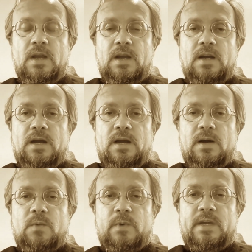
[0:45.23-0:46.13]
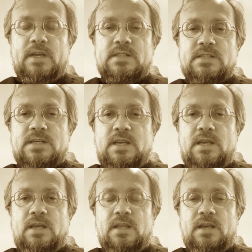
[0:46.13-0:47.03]
Uh, we can
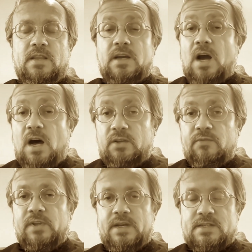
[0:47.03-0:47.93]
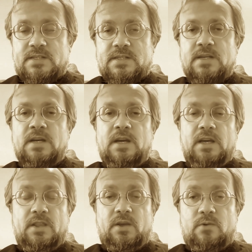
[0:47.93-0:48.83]
see that the conflicts
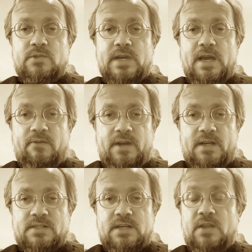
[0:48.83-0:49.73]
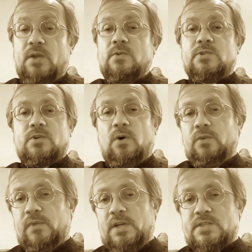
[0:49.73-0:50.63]
in those areas, and those
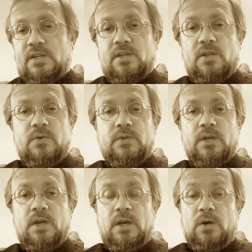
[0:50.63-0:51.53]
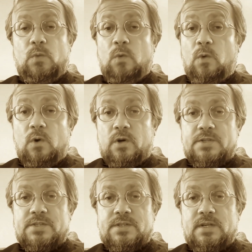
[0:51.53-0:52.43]
conflicts include
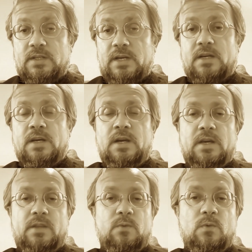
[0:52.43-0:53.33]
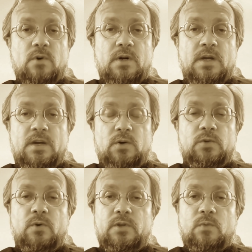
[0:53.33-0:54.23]
wars like the war,
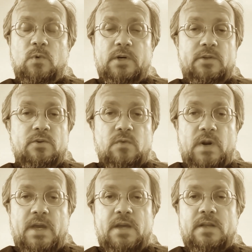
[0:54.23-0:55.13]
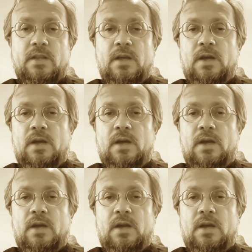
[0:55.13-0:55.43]
ongoing war in Ukraine,